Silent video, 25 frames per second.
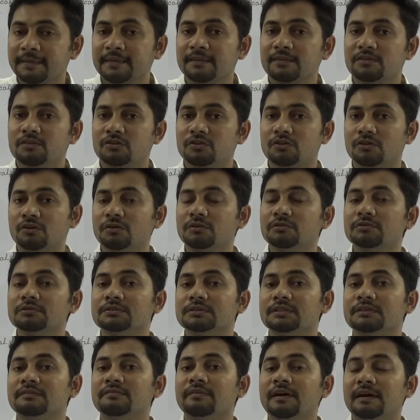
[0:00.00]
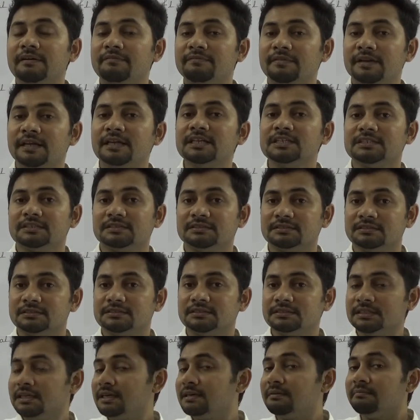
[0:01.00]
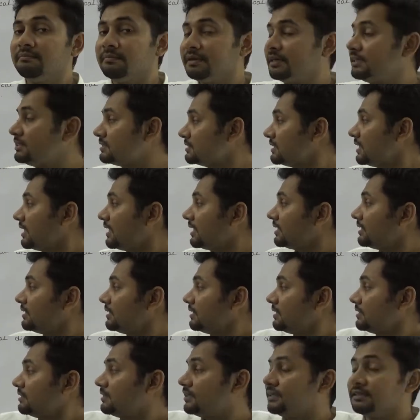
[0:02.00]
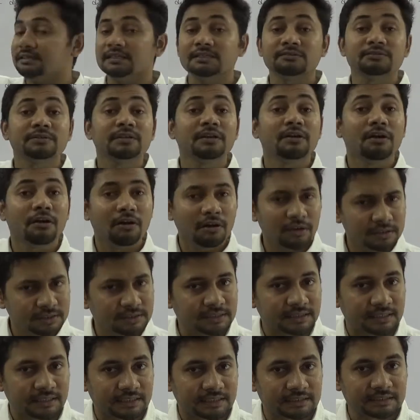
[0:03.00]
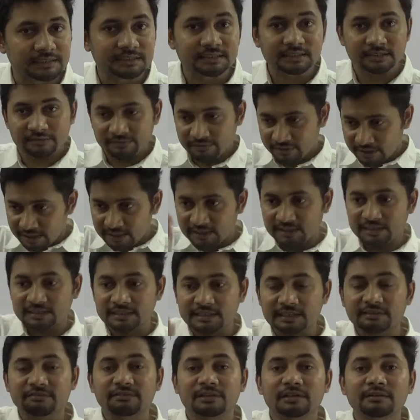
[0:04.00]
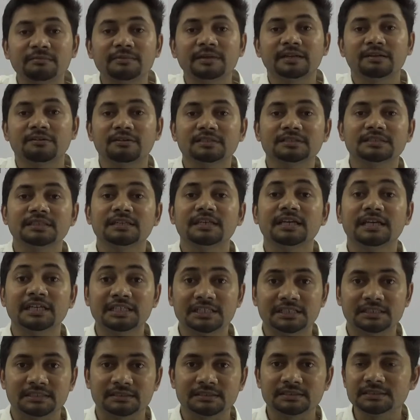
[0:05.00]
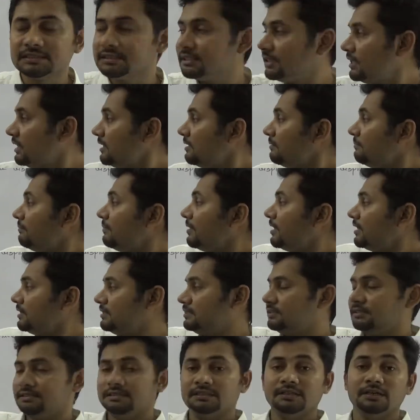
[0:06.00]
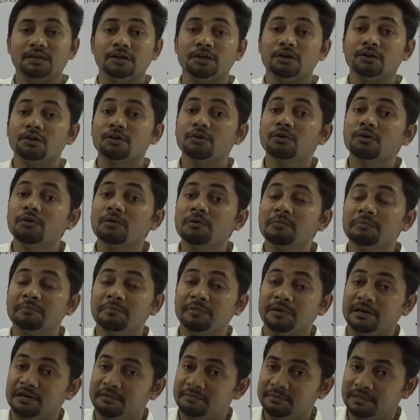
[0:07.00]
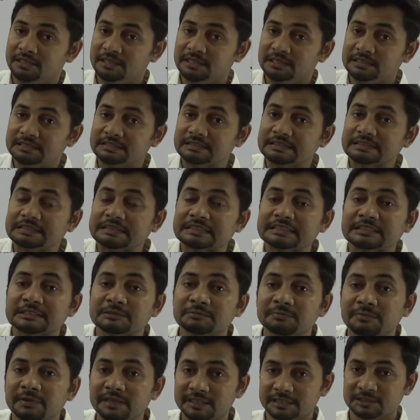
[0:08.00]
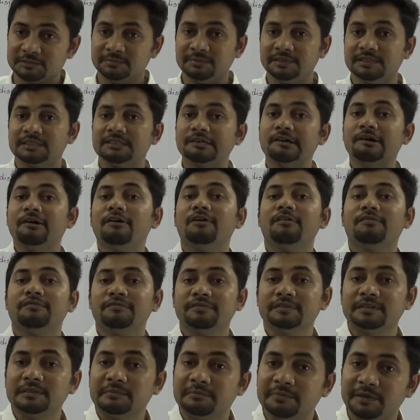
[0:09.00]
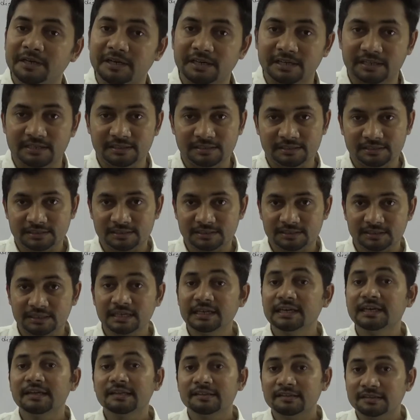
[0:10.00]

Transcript: So the vibrations means that, that it will oscillate. Definitely there will be an oscillations, but no permanent displacement of the particles.